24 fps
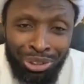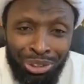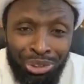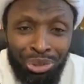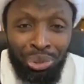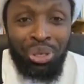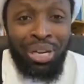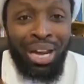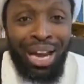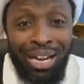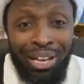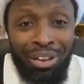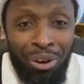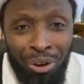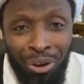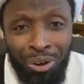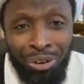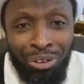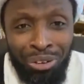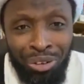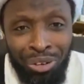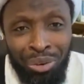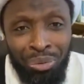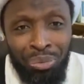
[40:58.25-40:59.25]
to carry
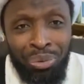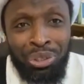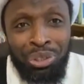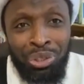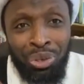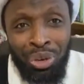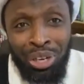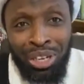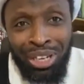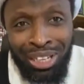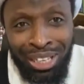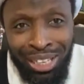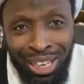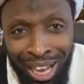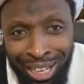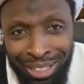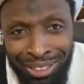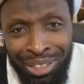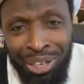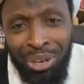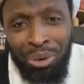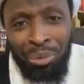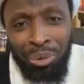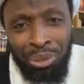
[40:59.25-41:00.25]
on with your
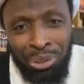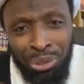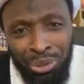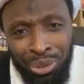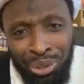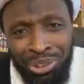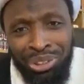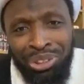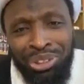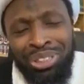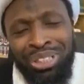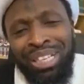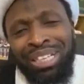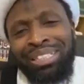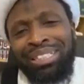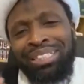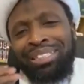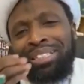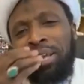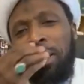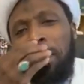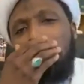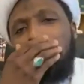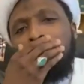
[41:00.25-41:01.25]
ikhlas, with your
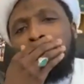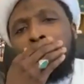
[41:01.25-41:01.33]
sincerity.